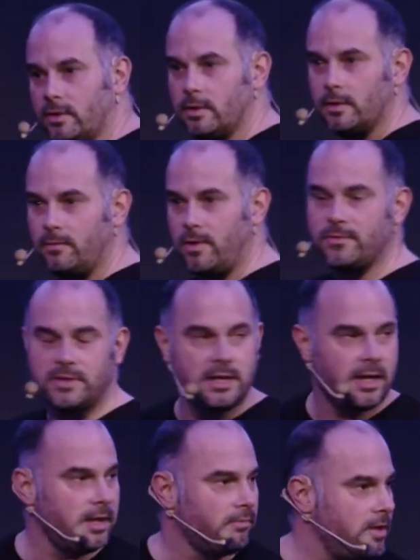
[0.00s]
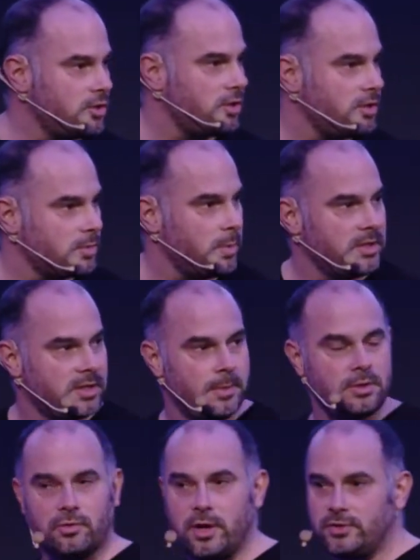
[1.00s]
Have you ever seen Keith Richards when
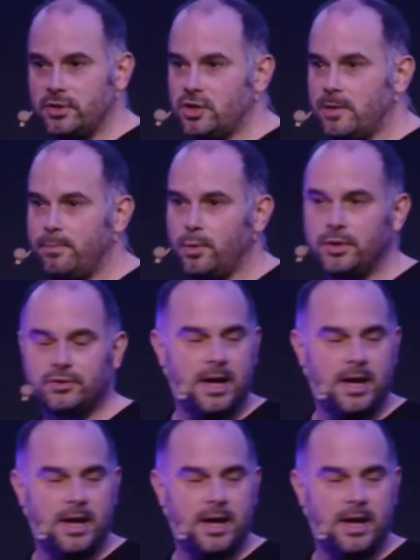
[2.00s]
someone tries to jump on a